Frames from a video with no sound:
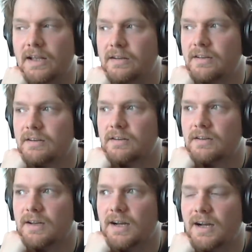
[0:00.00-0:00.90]
And
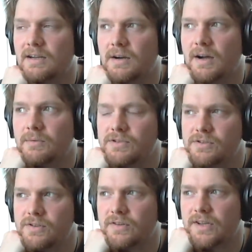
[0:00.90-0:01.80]
I was
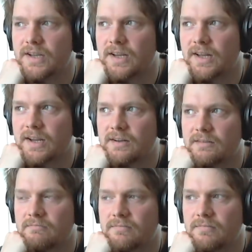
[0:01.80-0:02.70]
also thinking, like,
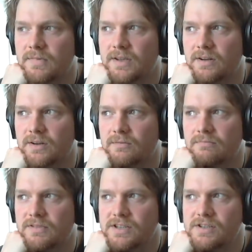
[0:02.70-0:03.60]
you
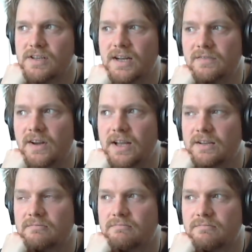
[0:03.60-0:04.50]
know, this is kind of
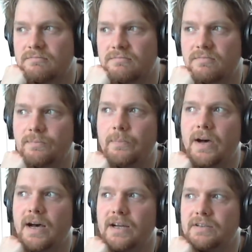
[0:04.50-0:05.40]
like
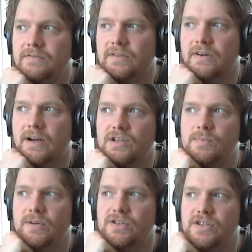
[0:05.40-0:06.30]
part of
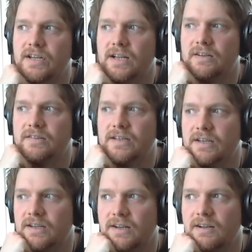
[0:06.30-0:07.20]
Kraut's
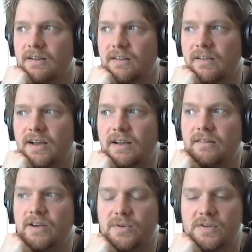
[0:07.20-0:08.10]
personality
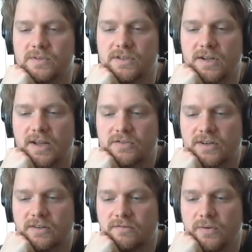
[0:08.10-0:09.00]
that he always wants to, like,
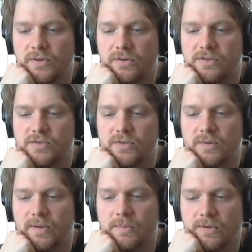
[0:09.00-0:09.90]
try to ruin or
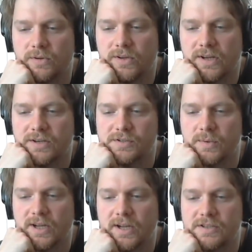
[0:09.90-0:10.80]
destroy people who get in his
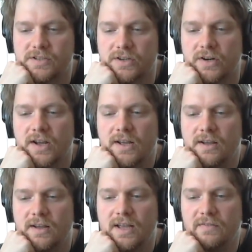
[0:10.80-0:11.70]
way. So
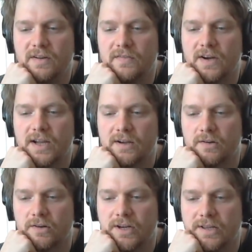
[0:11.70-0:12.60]
even if I
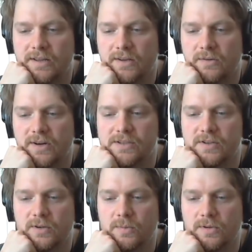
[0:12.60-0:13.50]
agree that the
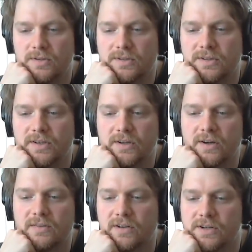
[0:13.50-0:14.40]
alt-right's horrible and, you
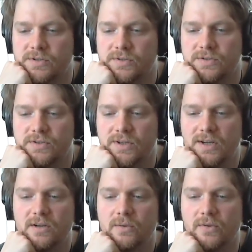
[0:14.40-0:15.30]
know, I've got issues
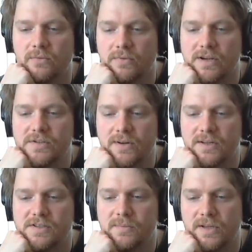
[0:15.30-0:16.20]
with race
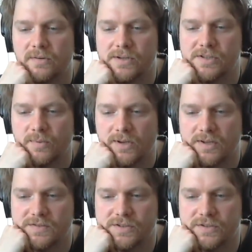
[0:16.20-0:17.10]
realism and their racist
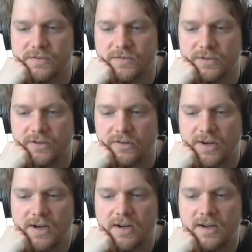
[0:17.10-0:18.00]
beliefs and so forth,
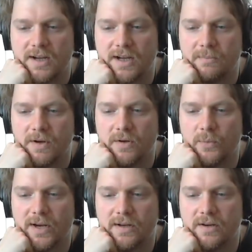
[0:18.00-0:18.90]

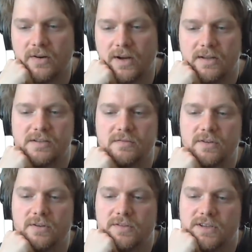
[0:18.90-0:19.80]
when Kraut gets
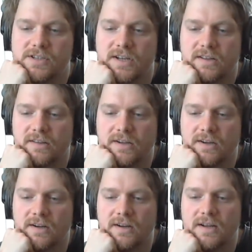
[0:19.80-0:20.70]
involved in this kind of
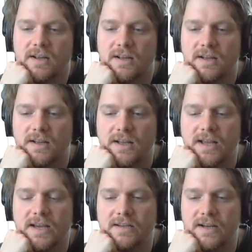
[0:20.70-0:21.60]
thing,
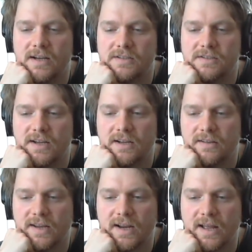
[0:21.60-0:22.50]
he does
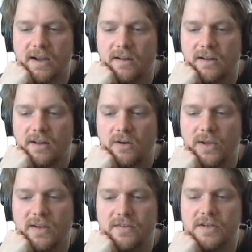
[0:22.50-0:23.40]
start thinking, like,
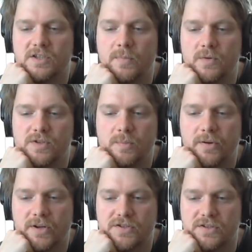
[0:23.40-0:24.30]
we have to expose the
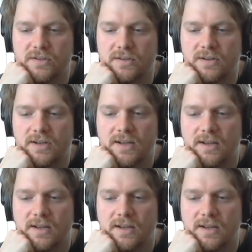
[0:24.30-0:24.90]
person